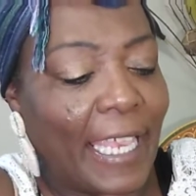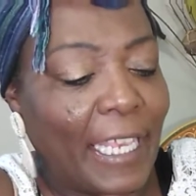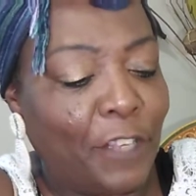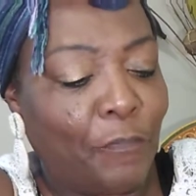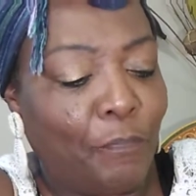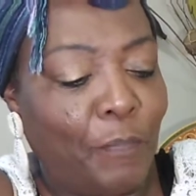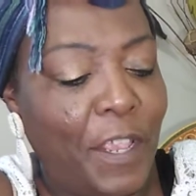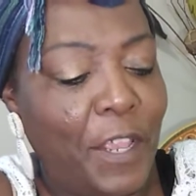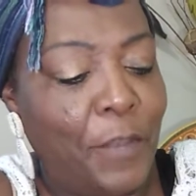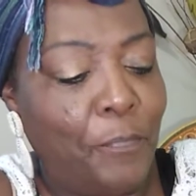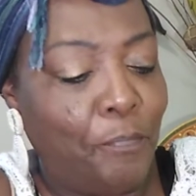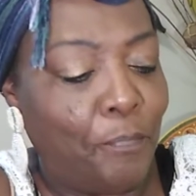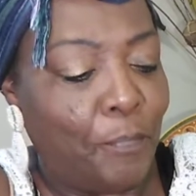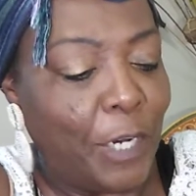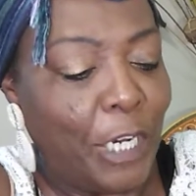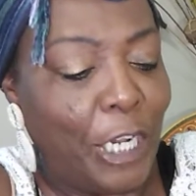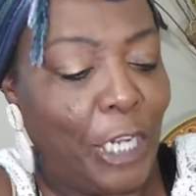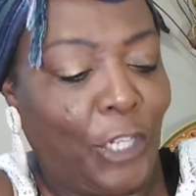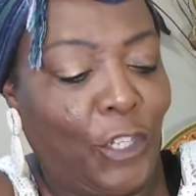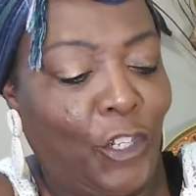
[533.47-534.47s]
it's been
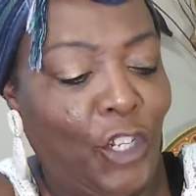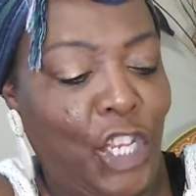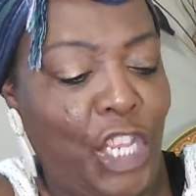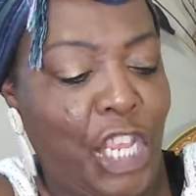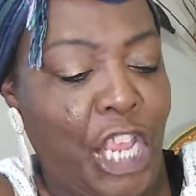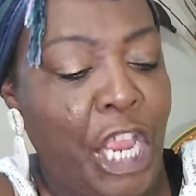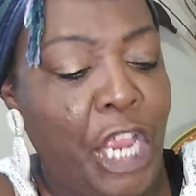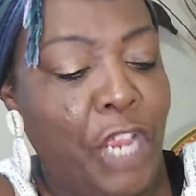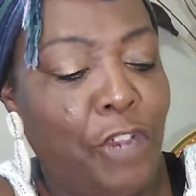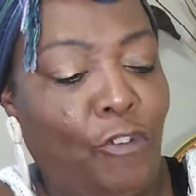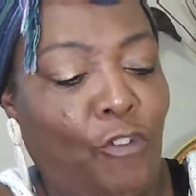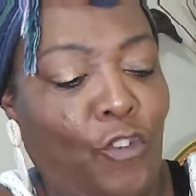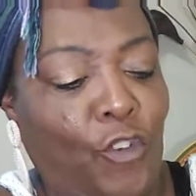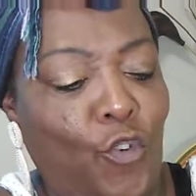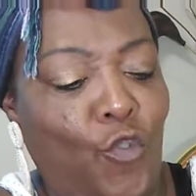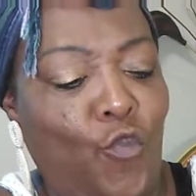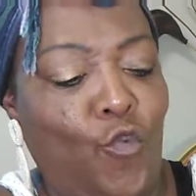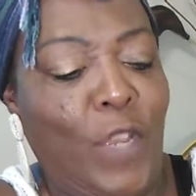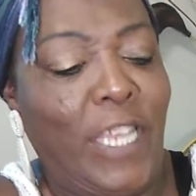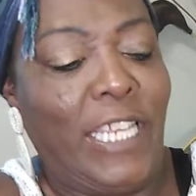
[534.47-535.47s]
months or years
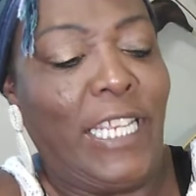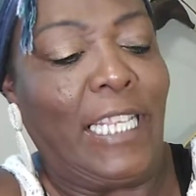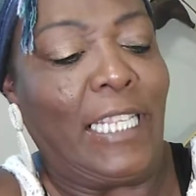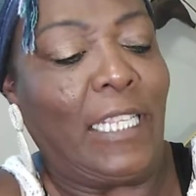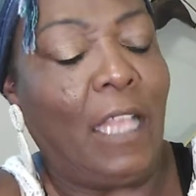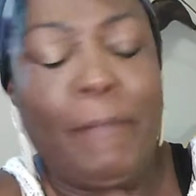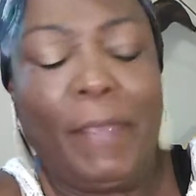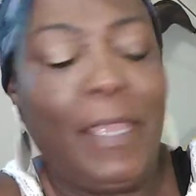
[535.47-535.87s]
or weeks.